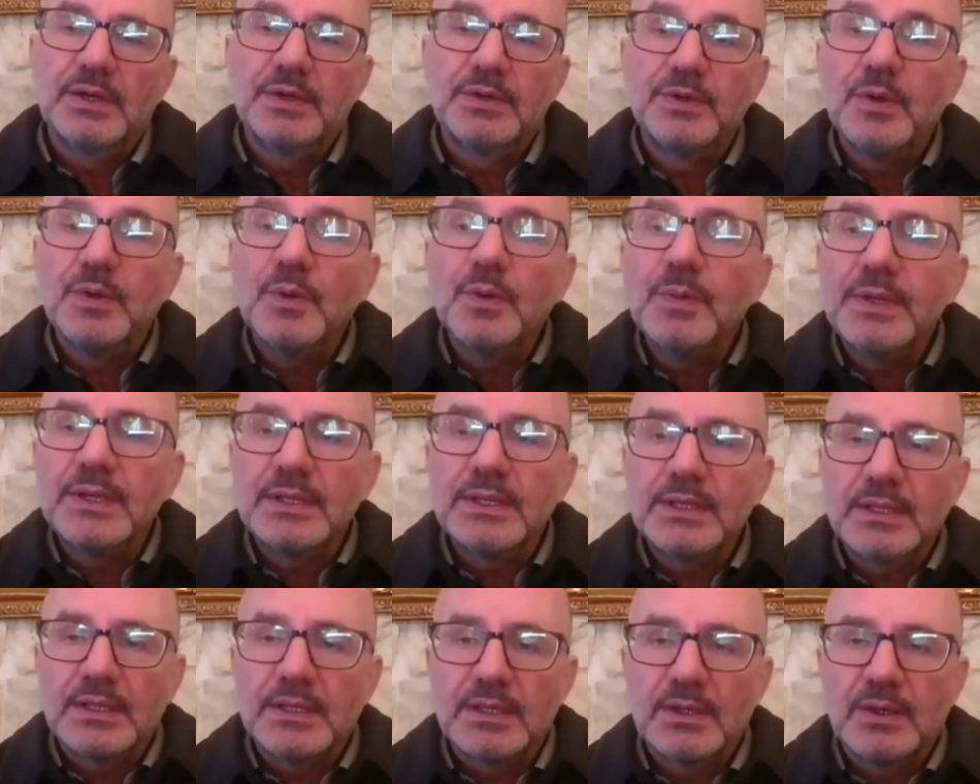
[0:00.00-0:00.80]

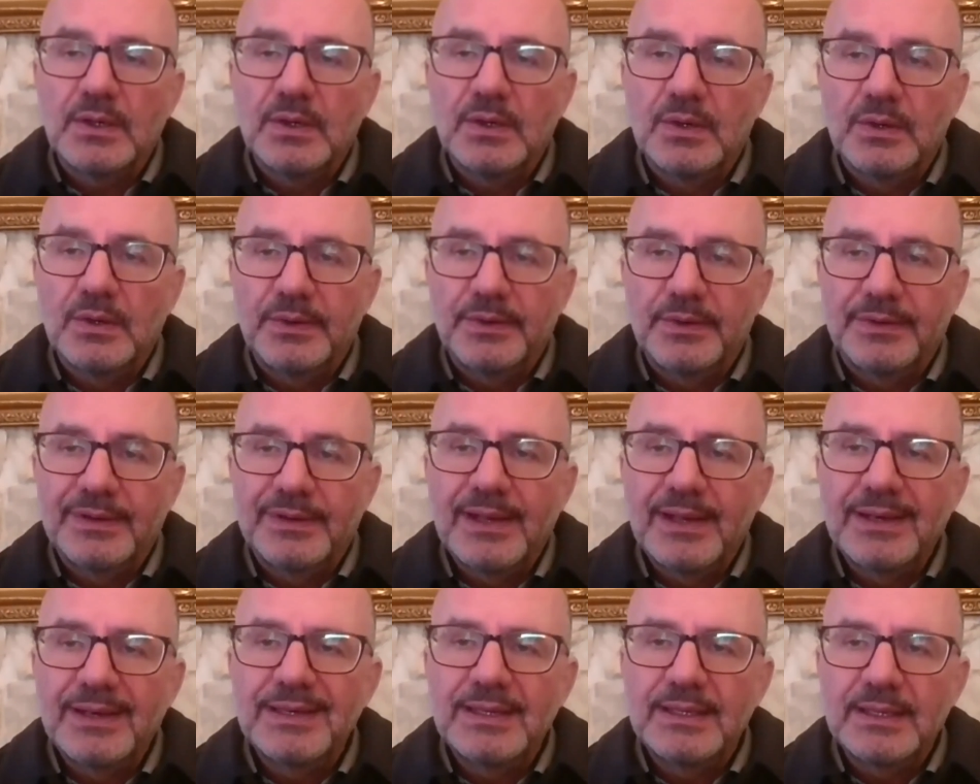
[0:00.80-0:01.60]
doing or
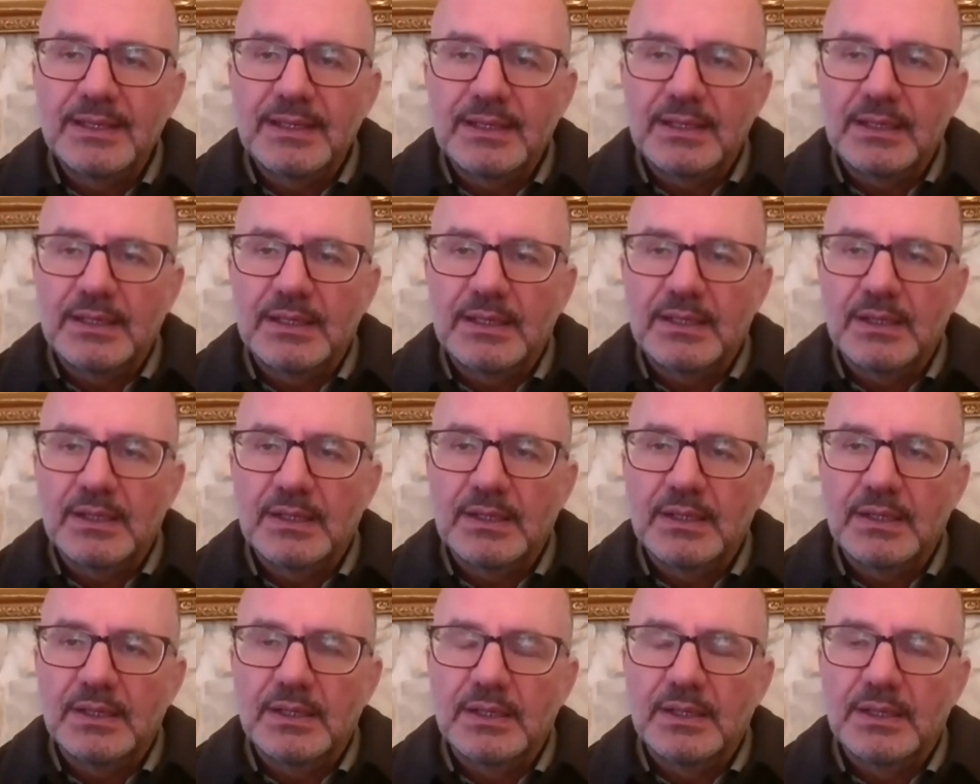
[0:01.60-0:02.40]
running
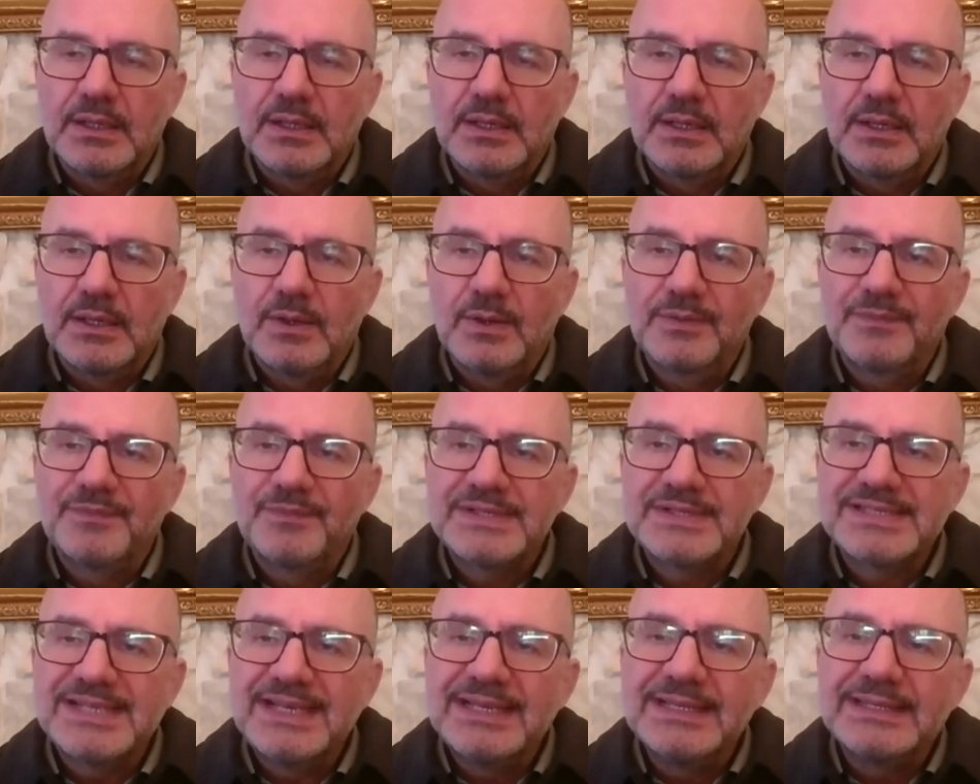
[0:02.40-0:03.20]
or
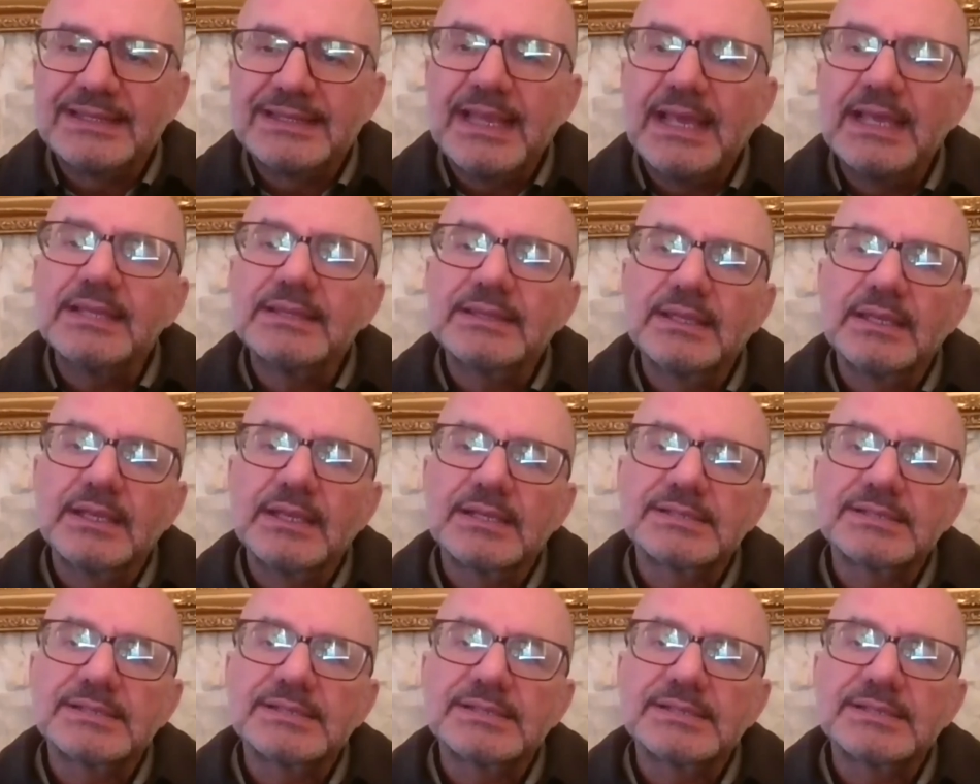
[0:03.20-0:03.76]
facilitating